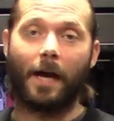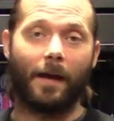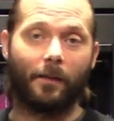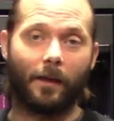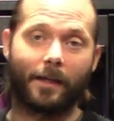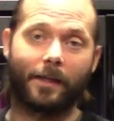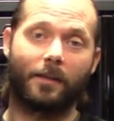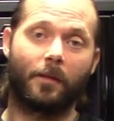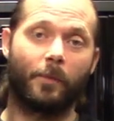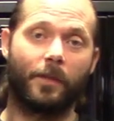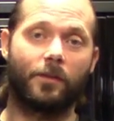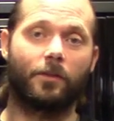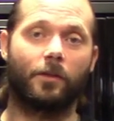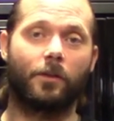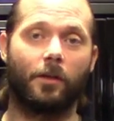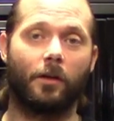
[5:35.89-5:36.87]
I like it to be
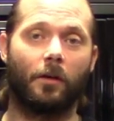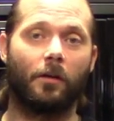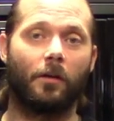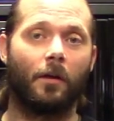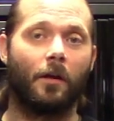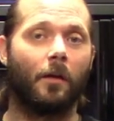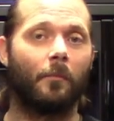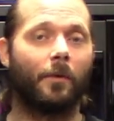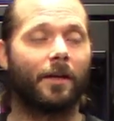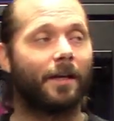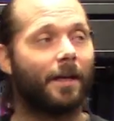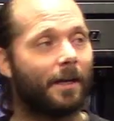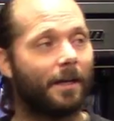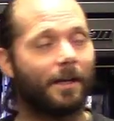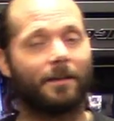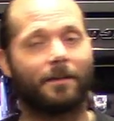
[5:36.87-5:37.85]
secure, but
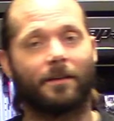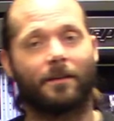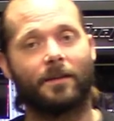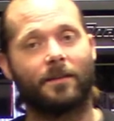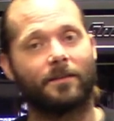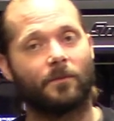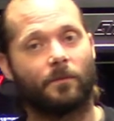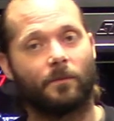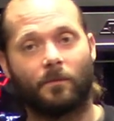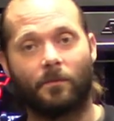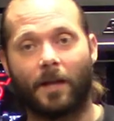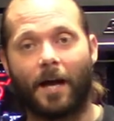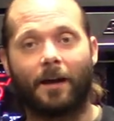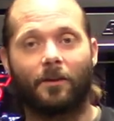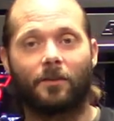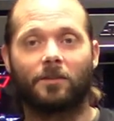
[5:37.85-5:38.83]
getting into these
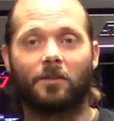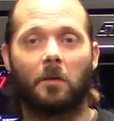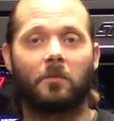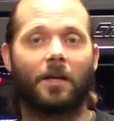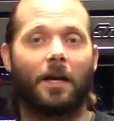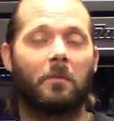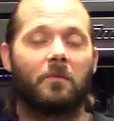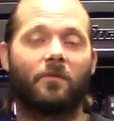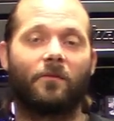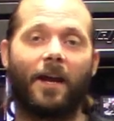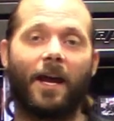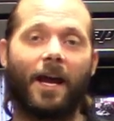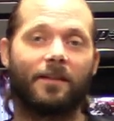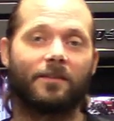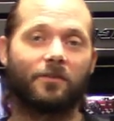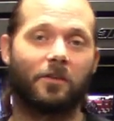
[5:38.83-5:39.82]
lockers sometimes
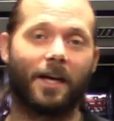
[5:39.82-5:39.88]
fast,